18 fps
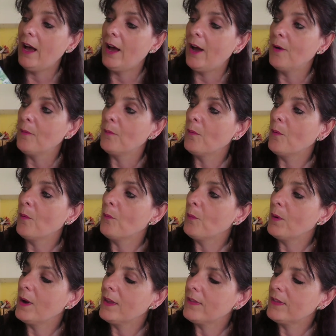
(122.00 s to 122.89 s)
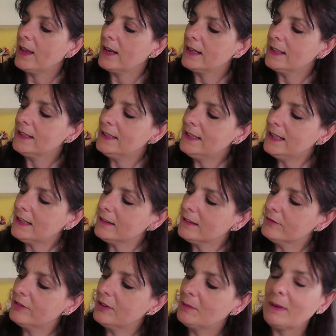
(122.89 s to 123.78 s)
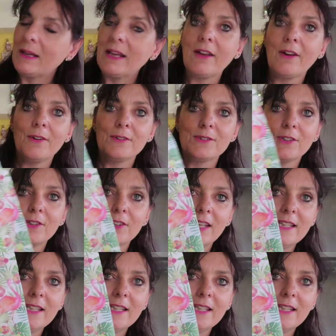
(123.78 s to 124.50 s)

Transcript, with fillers: um, with little flamingos on.